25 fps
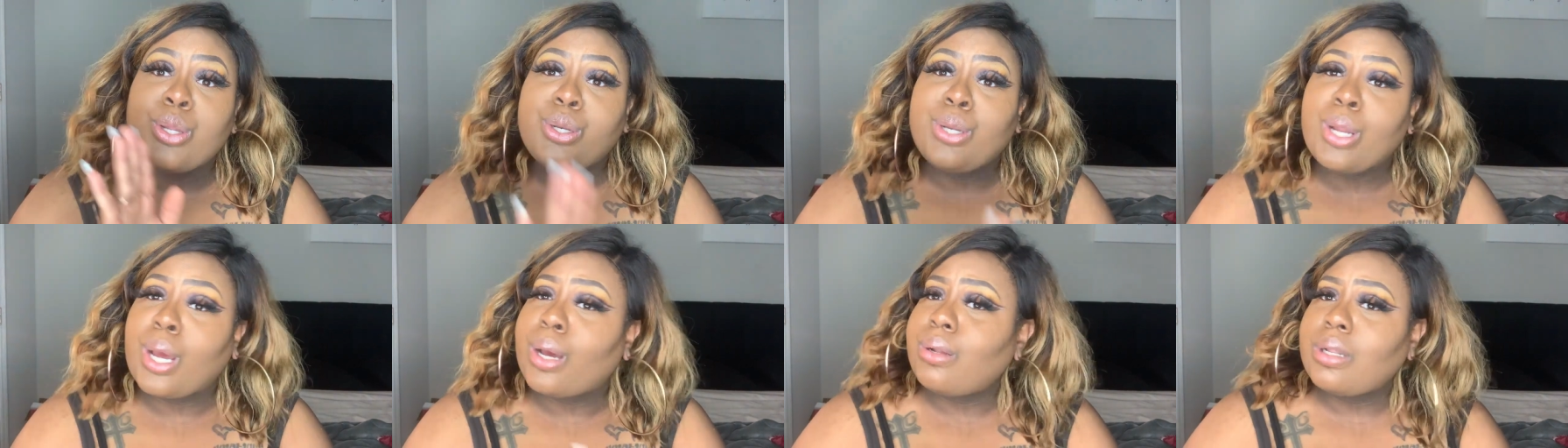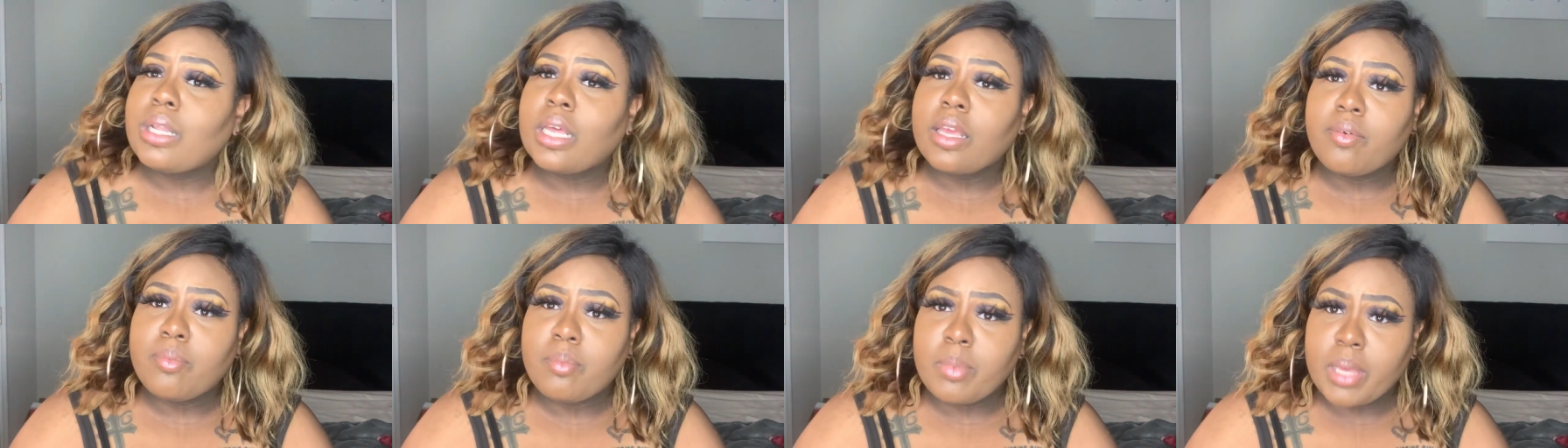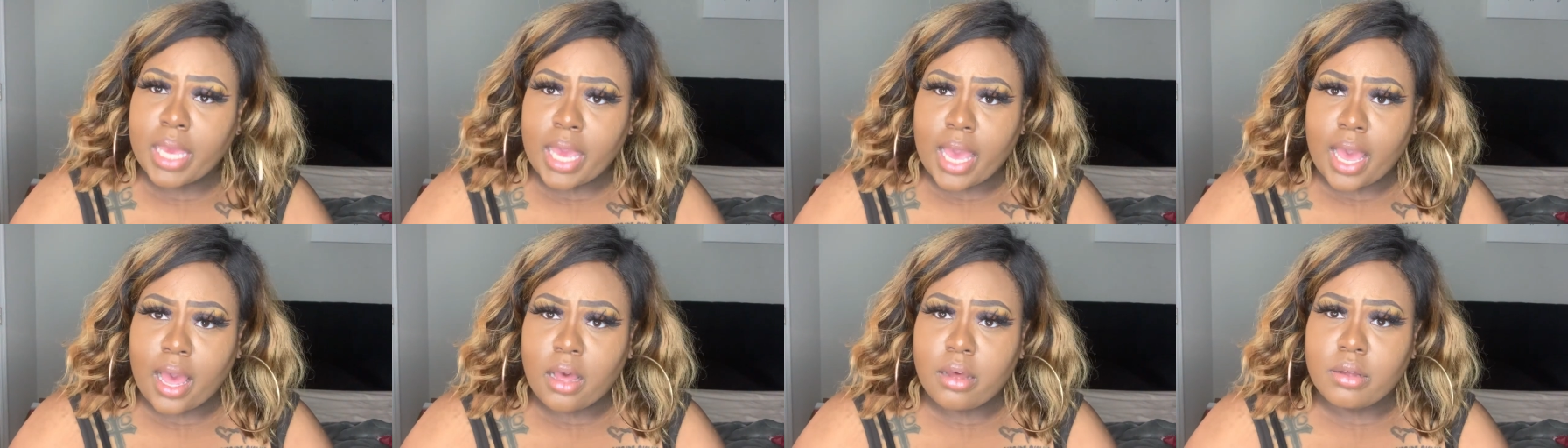Don't leave
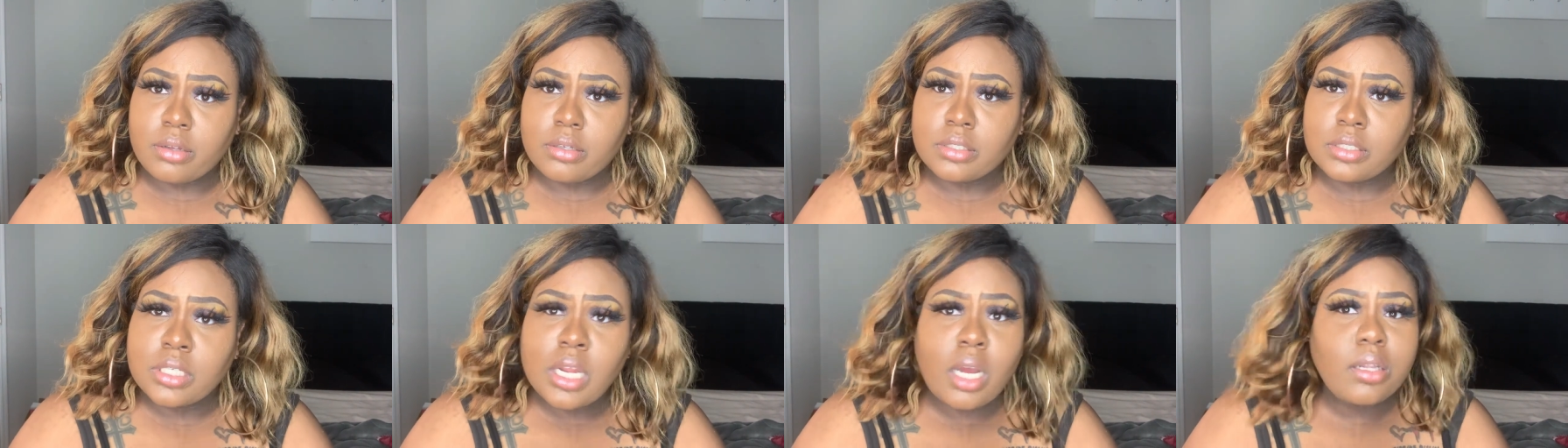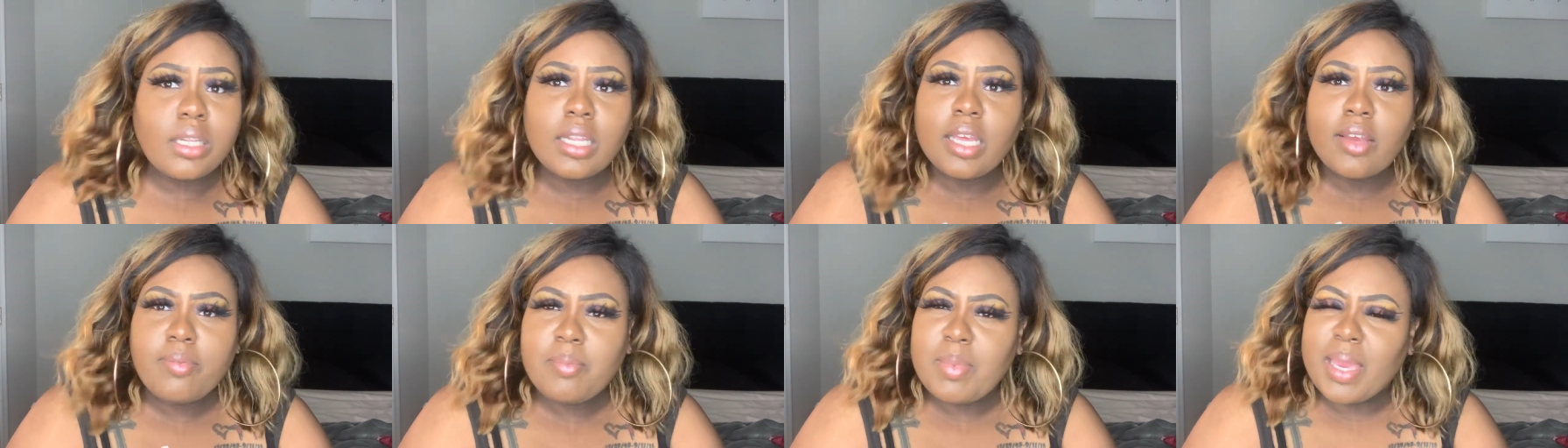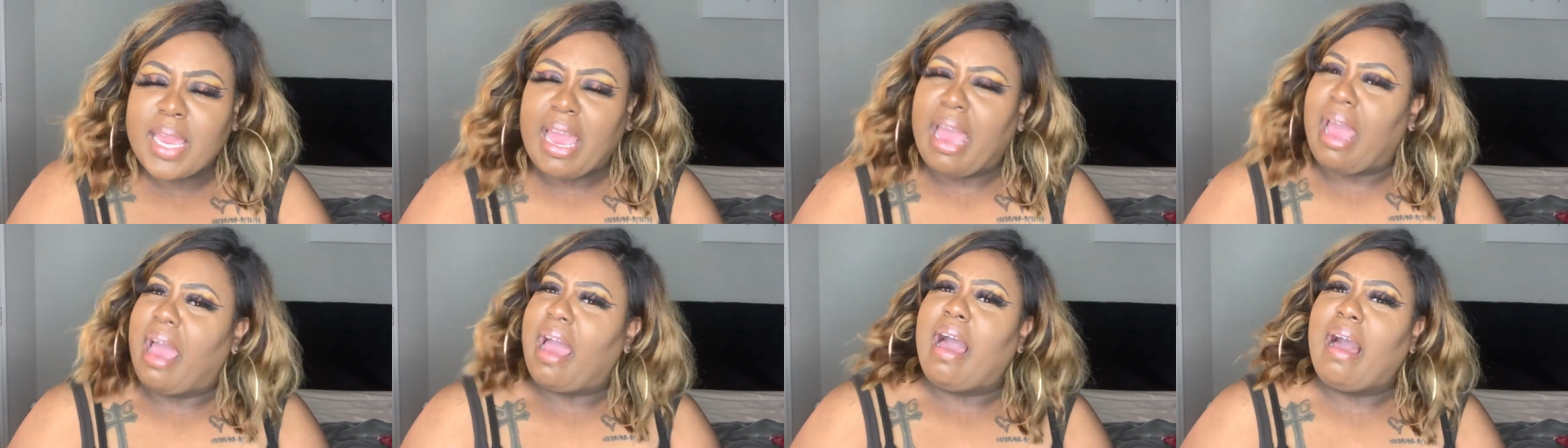me out. Don't leave
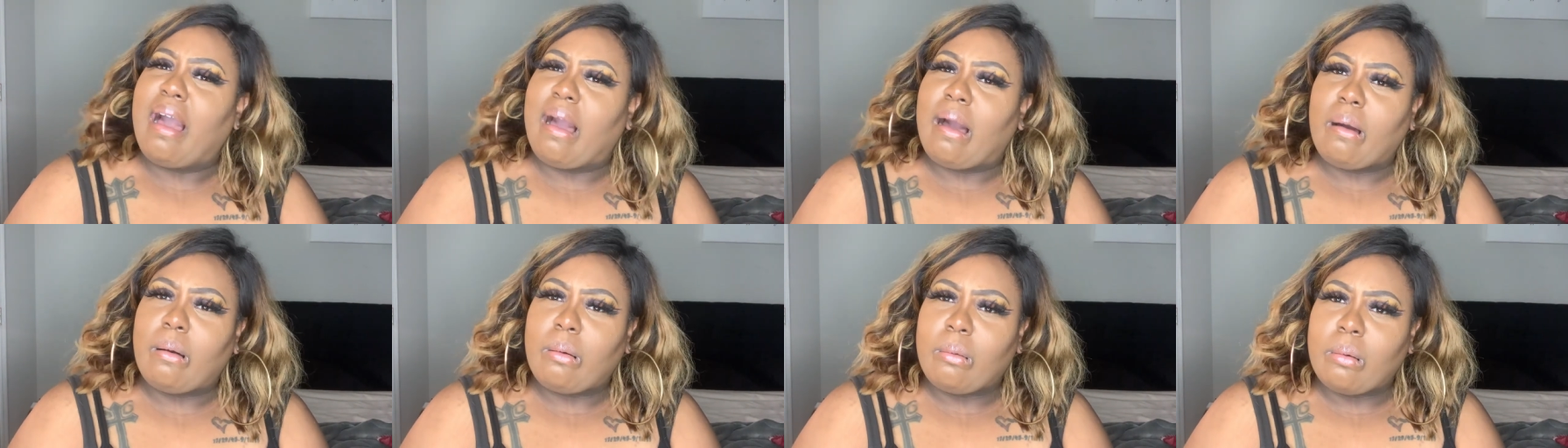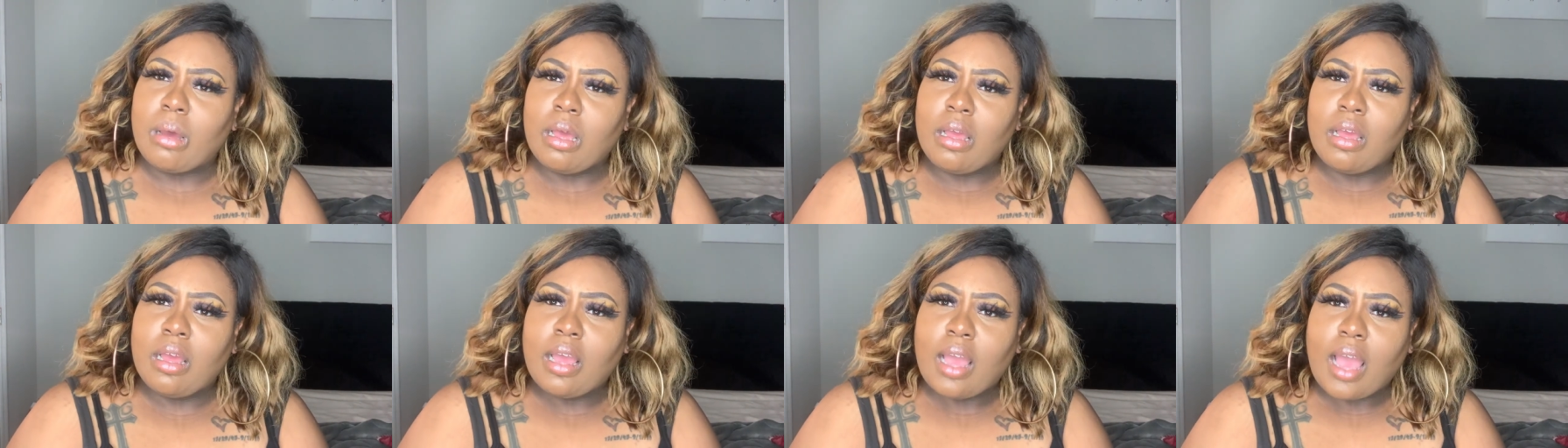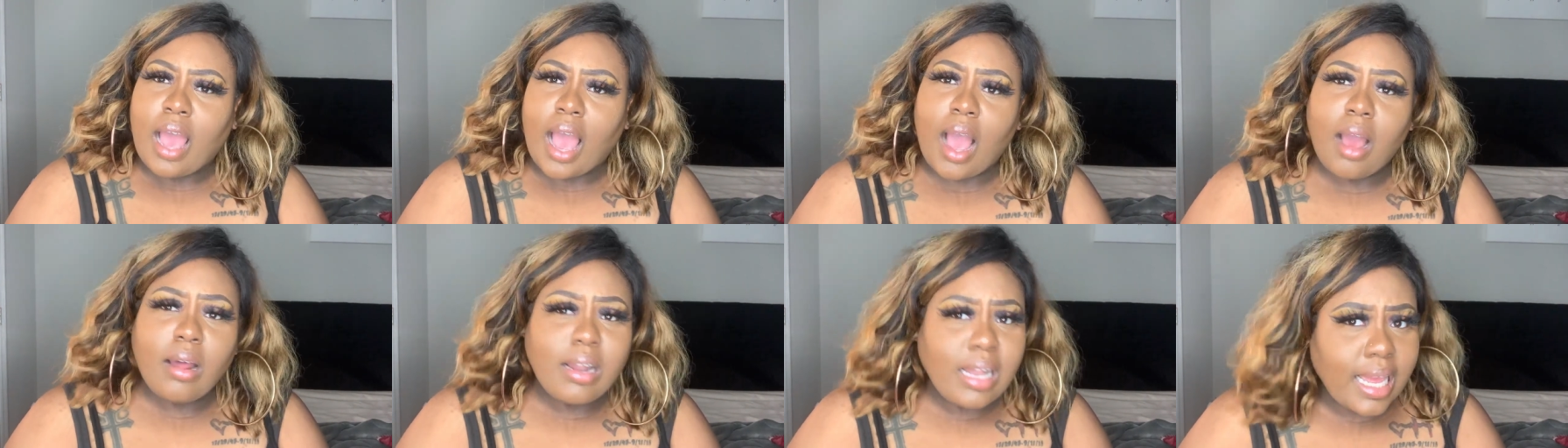me out.
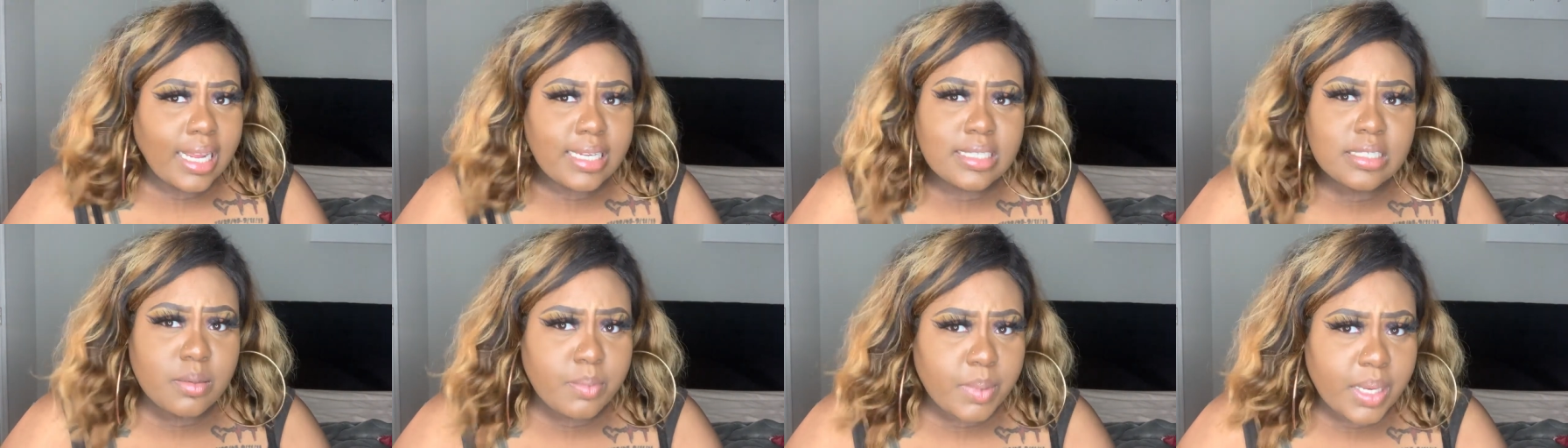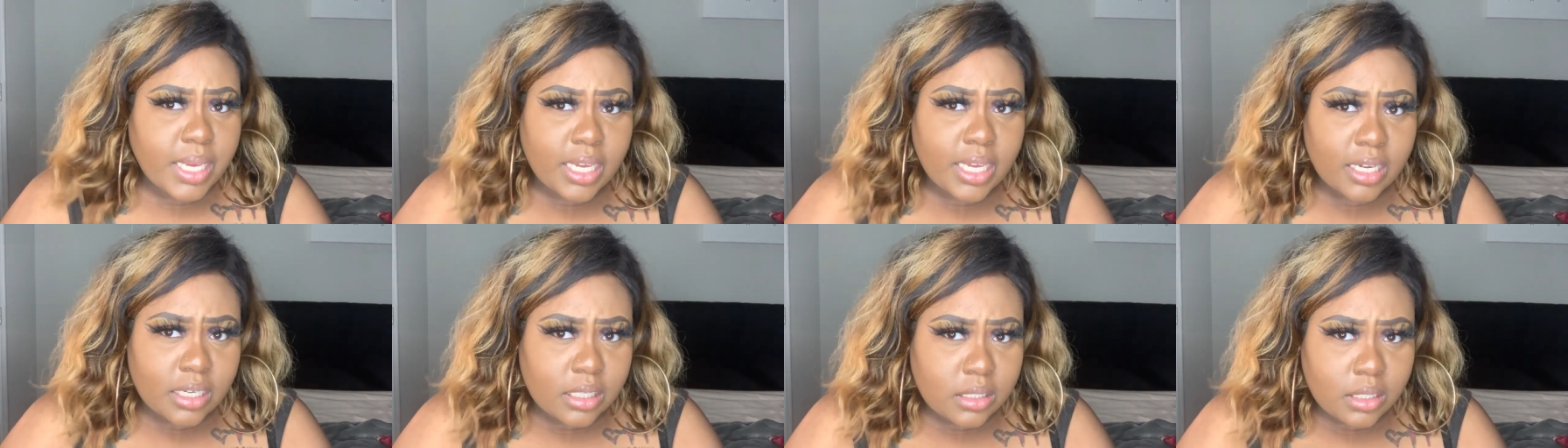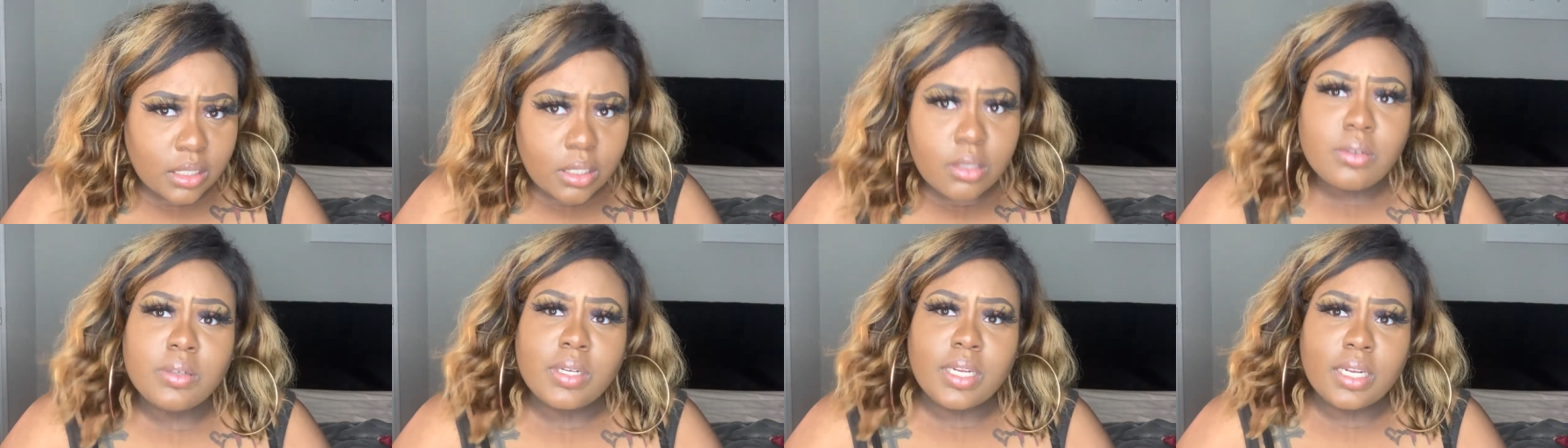I like to be
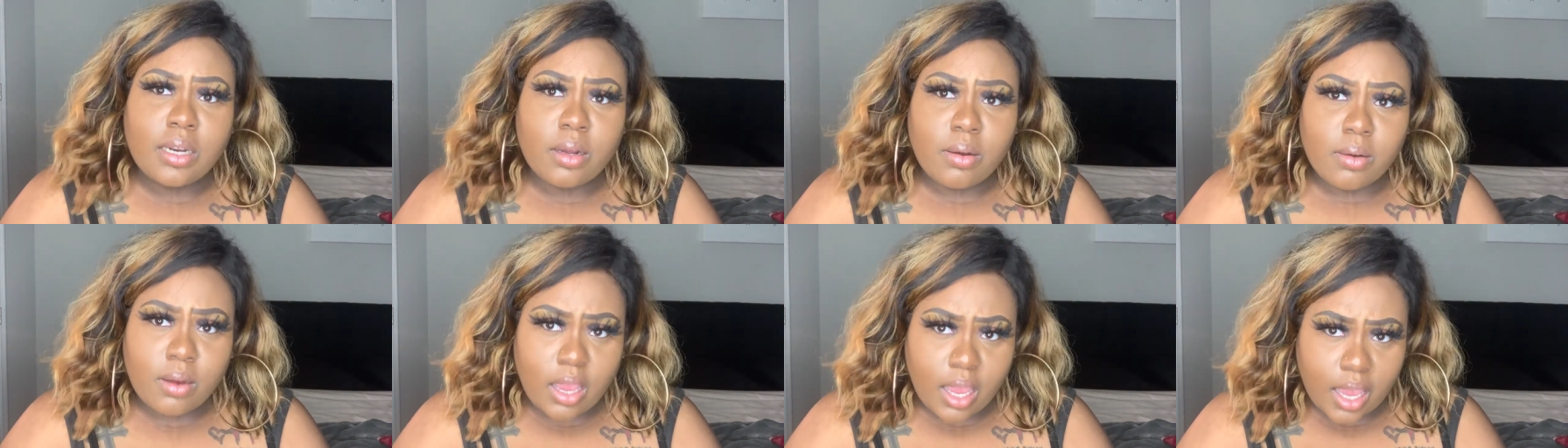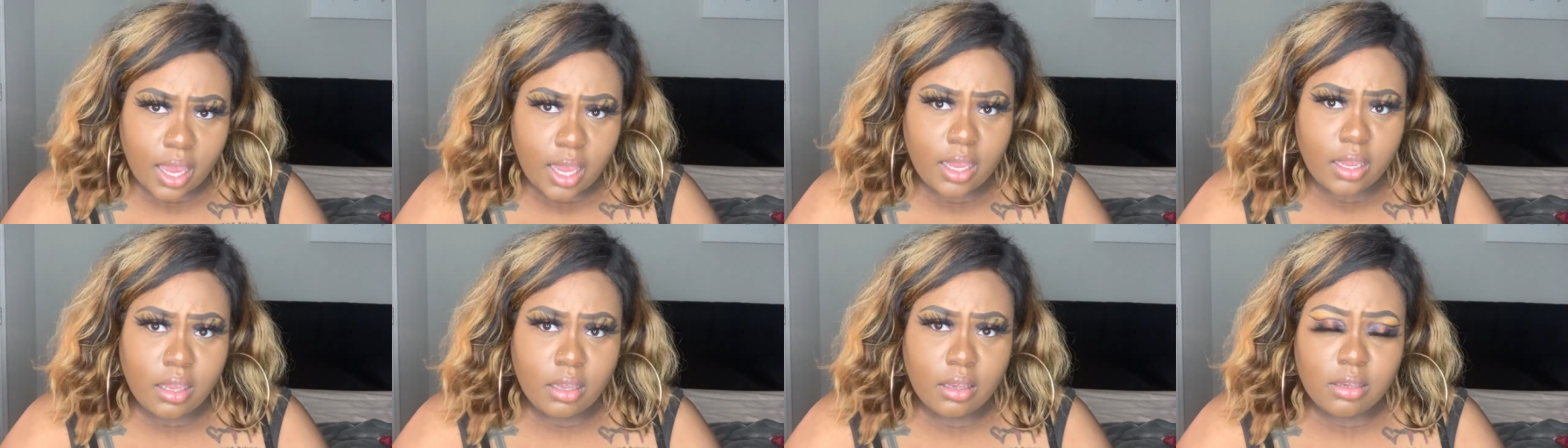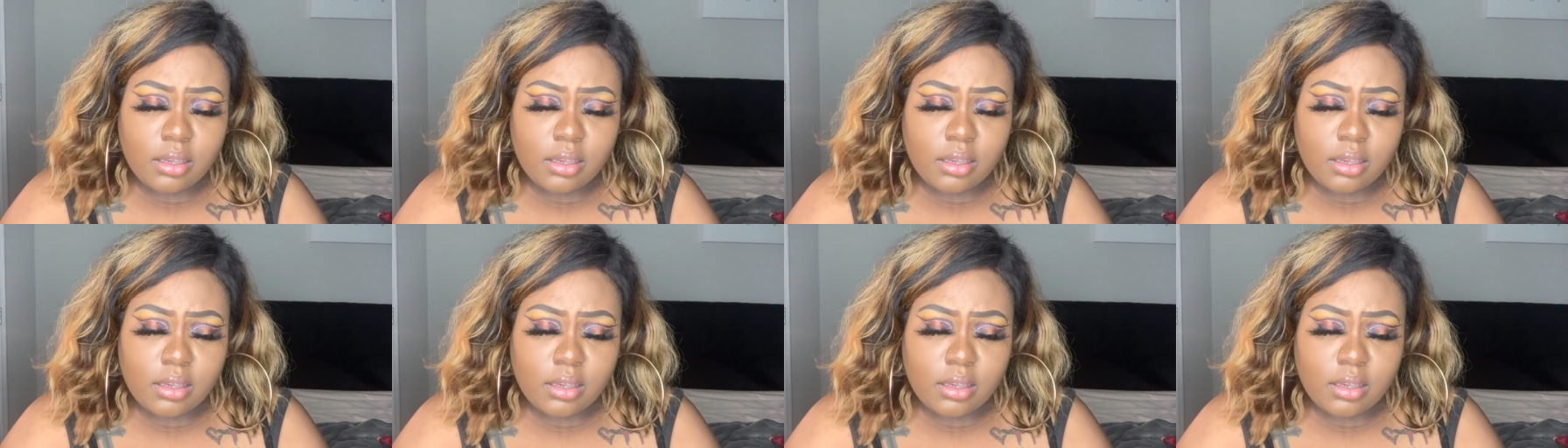included, okay?